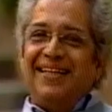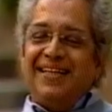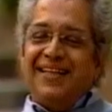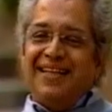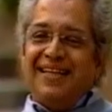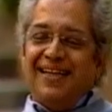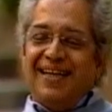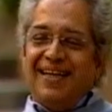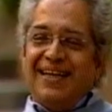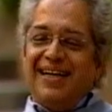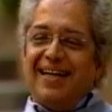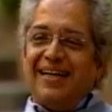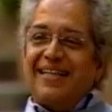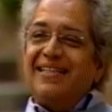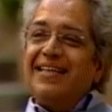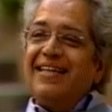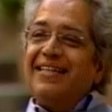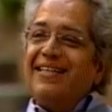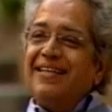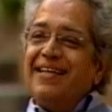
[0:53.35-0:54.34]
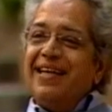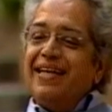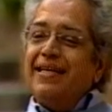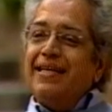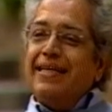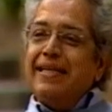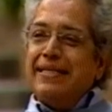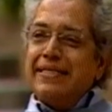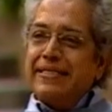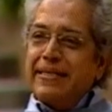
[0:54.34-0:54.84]
The Indians
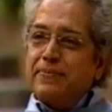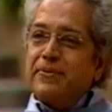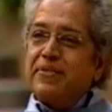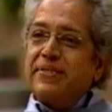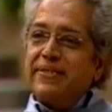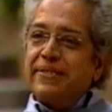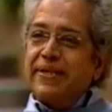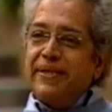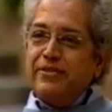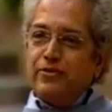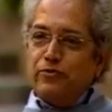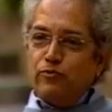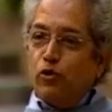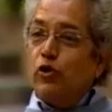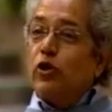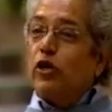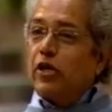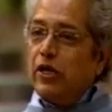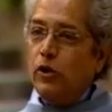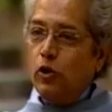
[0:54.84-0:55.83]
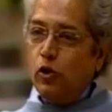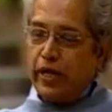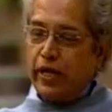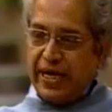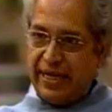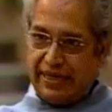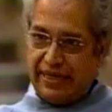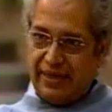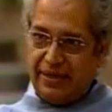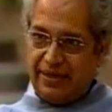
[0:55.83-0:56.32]
themselves wouldn't look at
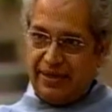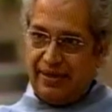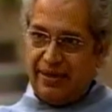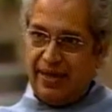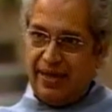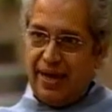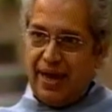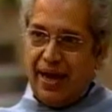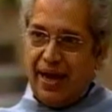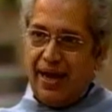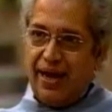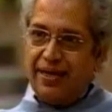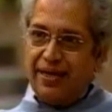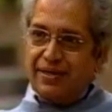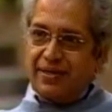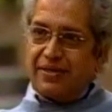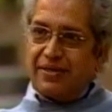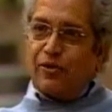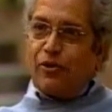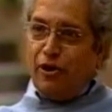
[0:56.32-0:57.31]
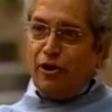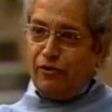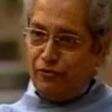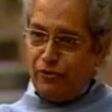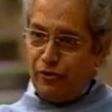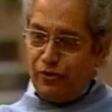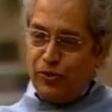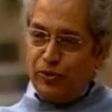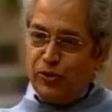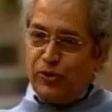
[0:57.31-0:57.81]
it as
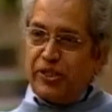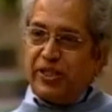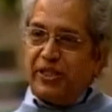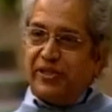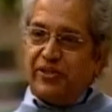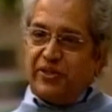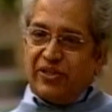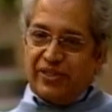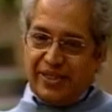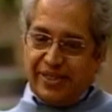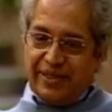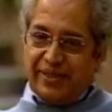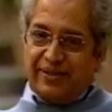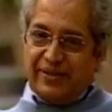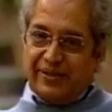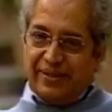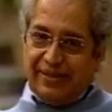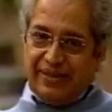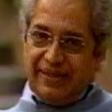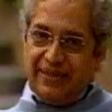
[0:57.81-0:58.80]
convolution or circuitous.